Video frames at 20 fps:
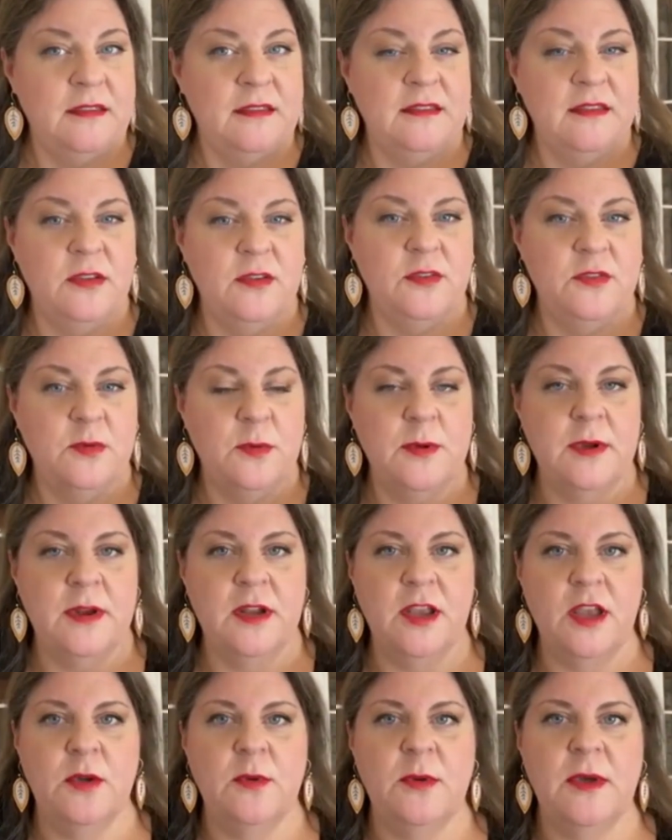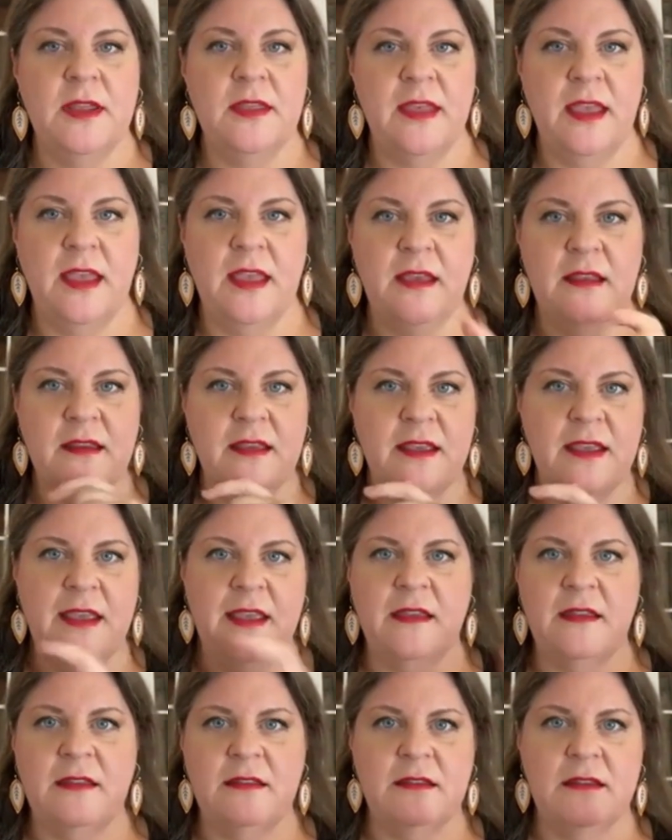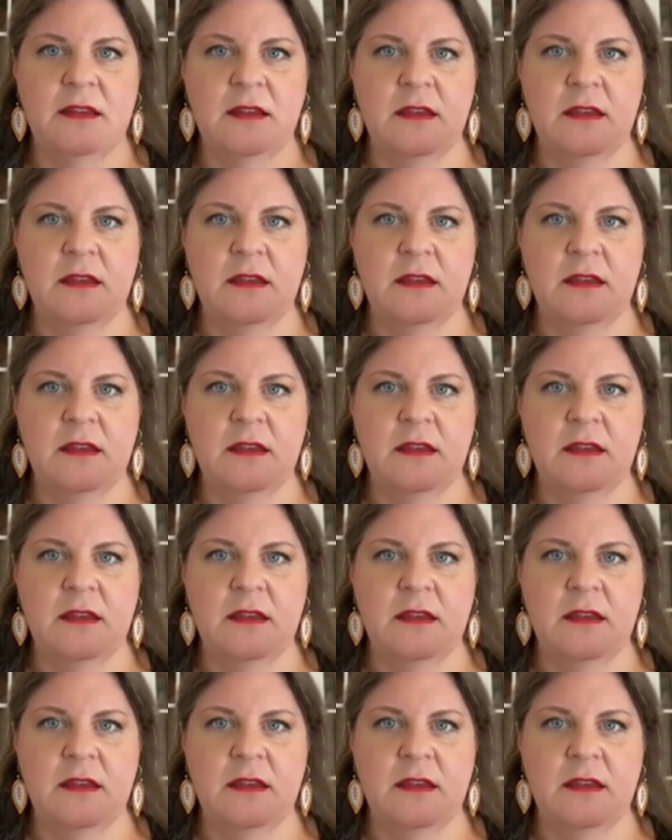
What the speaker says: So it's what we're gonna go with, and I can't